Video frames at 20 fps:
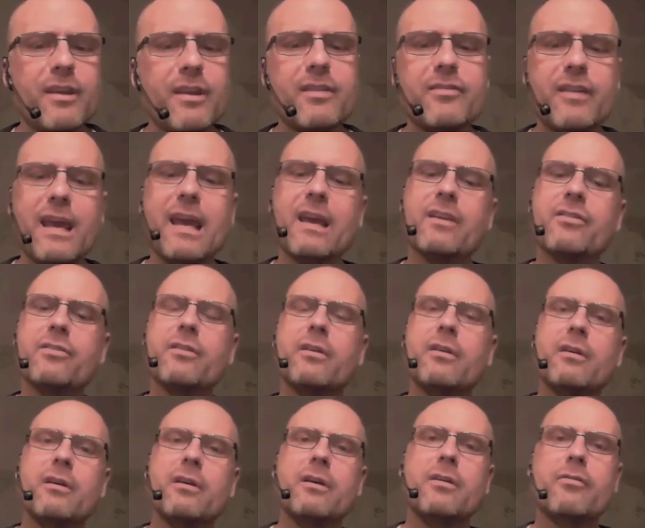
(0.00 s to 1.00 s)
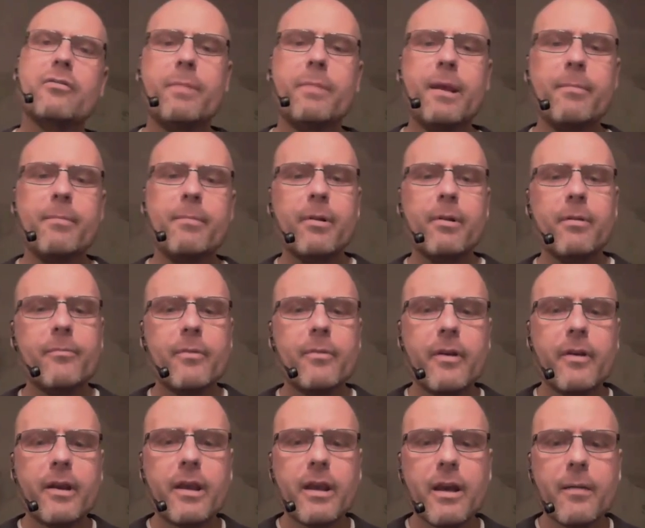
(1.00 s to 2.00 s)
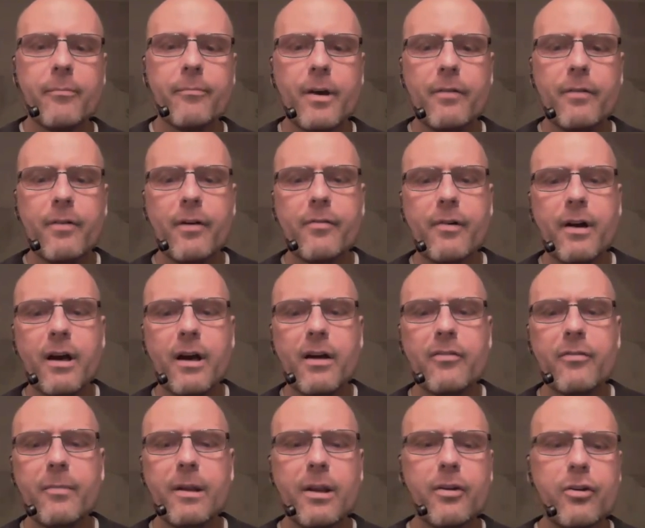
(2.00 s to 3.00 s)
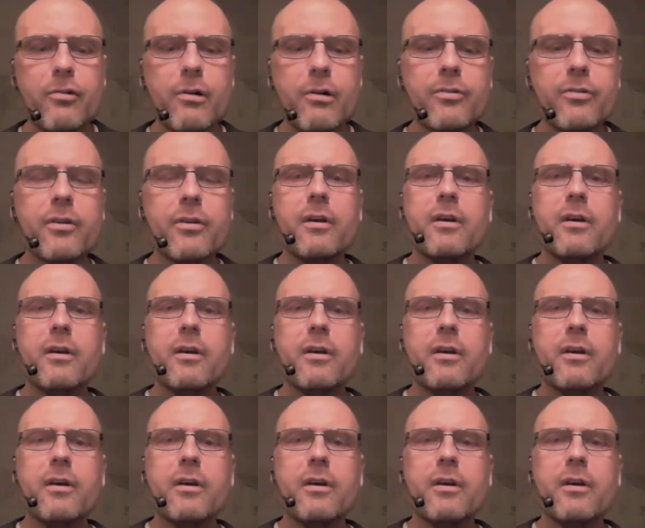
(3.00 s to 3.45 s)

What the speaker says: tax for people with an income of over €500,000.